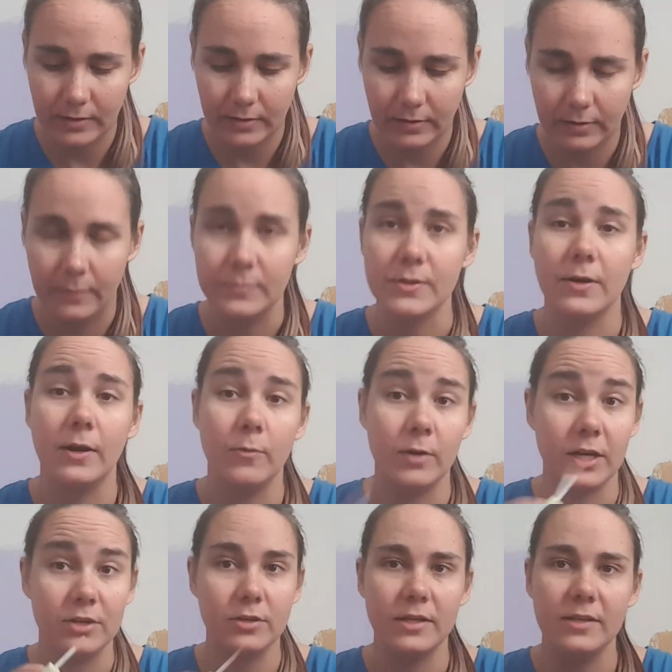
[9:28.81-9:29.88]
I'm sorry, I want to
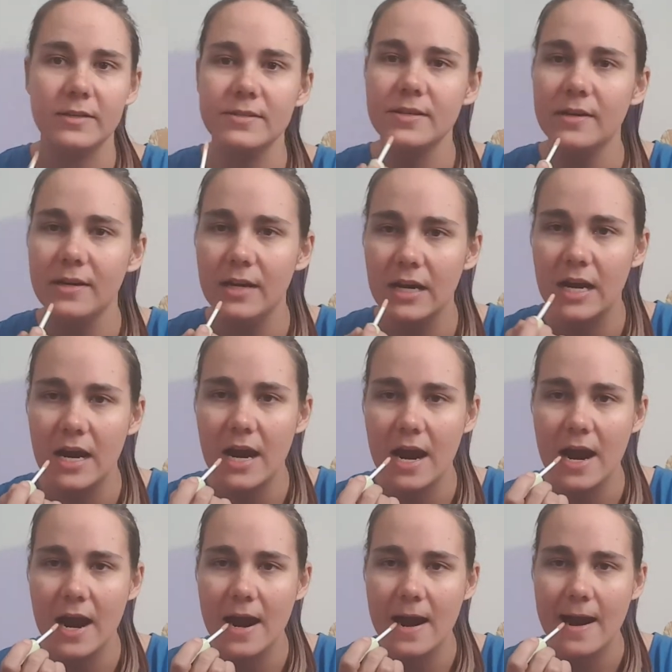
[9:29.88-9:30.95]
try this.
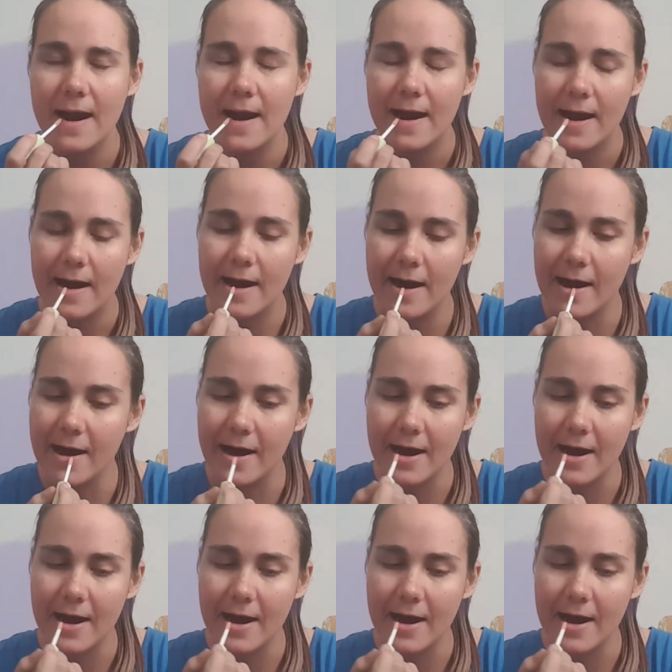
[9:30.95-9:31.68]
Uh,